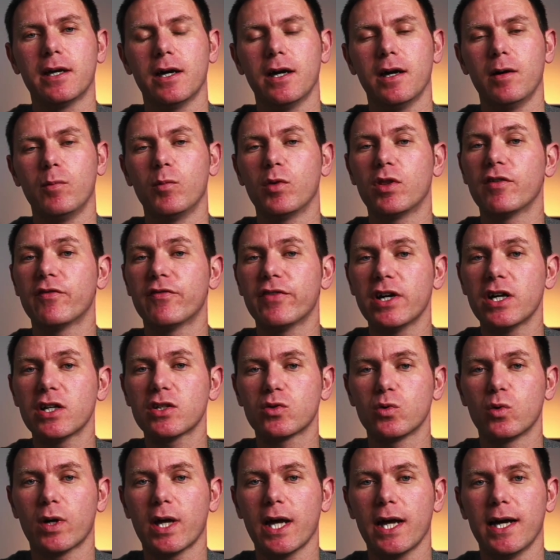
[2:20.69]
And with the
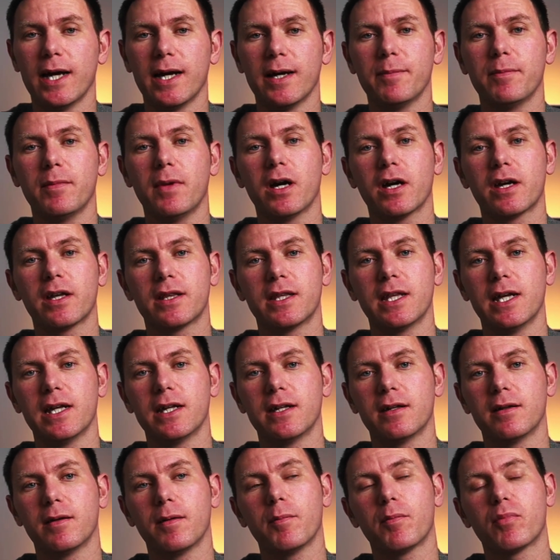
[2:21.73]
virtual cam, I could
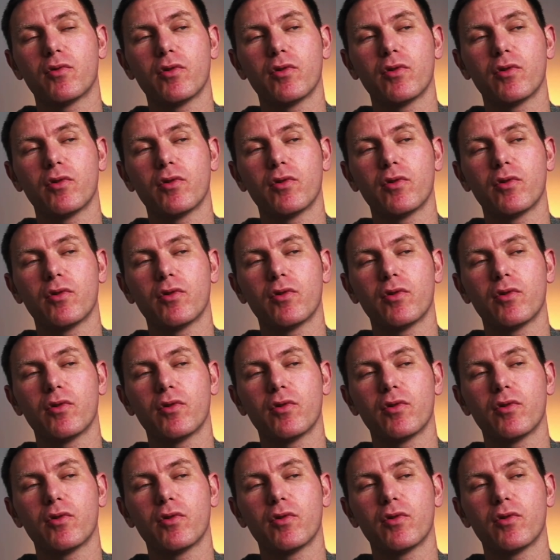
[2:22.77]
then